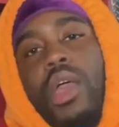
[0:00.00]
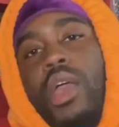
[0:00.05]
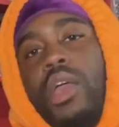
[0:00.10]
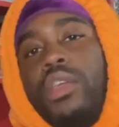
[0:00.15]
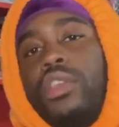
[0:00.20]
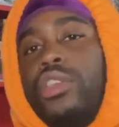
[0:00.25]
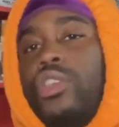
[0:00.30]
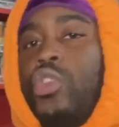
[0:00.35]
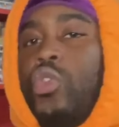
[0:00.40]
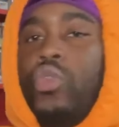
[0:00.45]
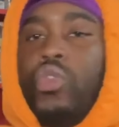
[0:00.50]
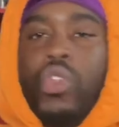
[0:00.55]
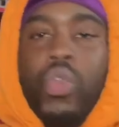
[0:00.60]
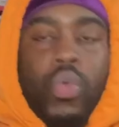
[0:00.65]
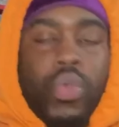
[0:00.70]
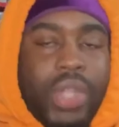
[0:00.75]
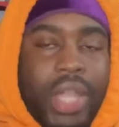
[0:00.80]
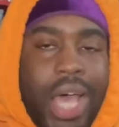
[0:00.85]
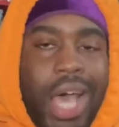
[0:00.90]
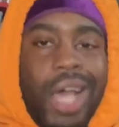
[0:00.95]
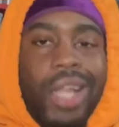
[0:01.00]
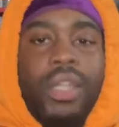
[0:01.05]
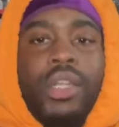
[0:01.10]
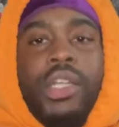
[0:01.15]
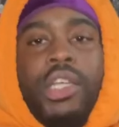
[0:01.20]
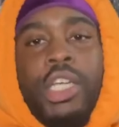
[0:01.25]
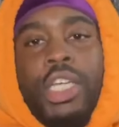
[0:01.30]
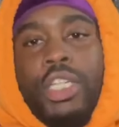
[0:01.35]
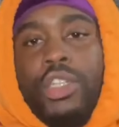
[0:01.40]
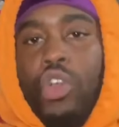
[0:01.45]
You do not
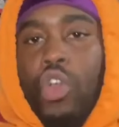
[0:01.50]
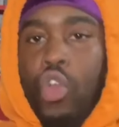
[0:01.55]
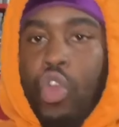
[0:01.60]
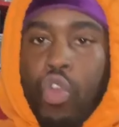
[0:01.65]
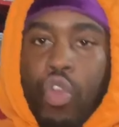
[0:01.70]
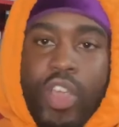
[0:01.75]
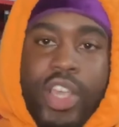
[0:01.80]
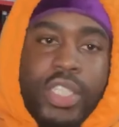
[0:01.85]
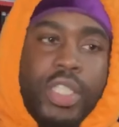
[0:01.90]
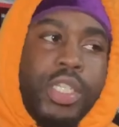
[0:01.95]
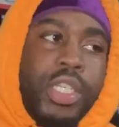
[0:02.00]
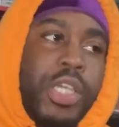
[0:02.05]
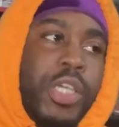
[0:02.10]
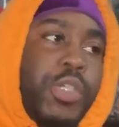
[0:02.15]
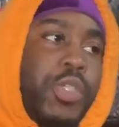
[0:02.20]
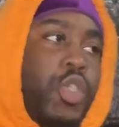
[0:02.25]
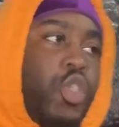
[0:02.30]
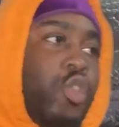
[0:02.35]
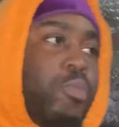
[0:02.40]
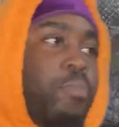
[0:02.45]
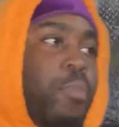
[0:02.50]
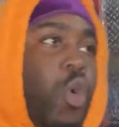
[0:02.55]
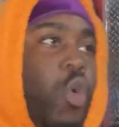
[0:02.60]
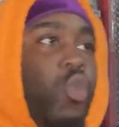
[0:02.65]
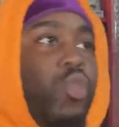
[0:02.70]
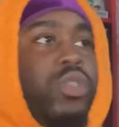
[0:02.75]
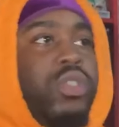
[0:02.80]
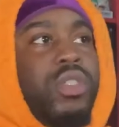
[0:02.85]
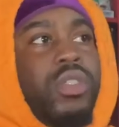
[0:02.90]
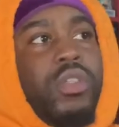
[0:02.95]
need the craziest,
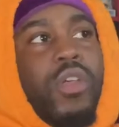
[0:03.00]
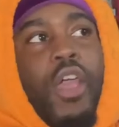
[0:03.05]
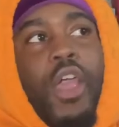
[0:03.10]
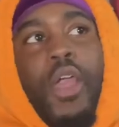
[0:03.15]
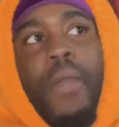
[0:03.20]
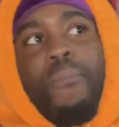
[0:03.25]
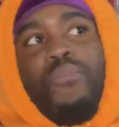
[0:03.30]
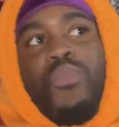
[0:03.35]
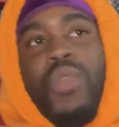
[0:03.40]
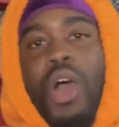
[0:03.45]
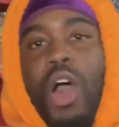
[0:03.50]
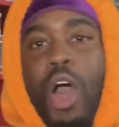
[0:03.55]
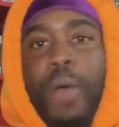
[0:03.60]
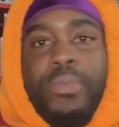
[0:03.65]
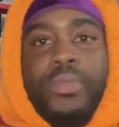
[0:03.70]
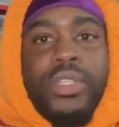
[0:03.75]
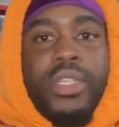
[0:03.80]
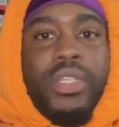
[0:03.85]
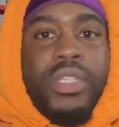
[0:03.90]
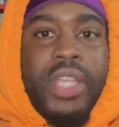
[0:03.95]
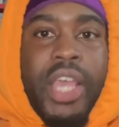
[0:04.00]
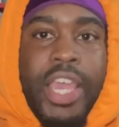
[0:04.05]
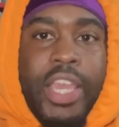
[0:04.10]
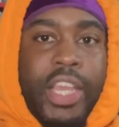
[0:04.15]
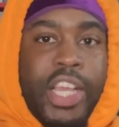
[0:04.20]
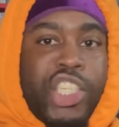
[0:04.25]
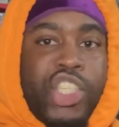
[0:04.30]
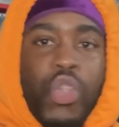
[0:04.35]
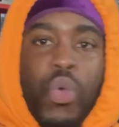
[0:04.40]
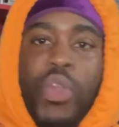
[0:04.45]
most up-to-date.
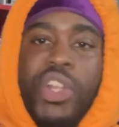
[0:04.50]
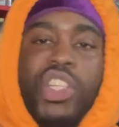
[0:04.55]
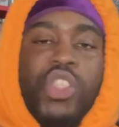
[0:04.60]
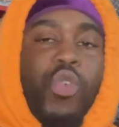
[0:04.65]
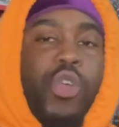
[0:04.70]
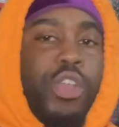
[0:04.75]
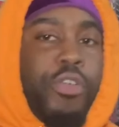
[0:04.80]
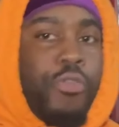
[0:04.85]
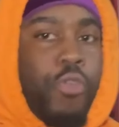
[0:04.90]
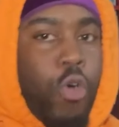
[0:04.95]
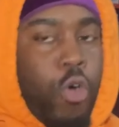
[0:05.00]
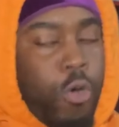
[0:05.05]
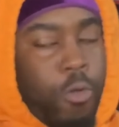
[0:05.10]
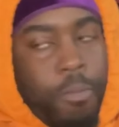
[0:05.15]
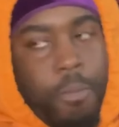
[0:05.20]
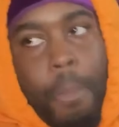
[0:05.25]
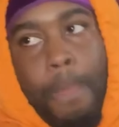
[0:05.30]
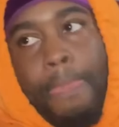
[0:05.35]
It's 2024.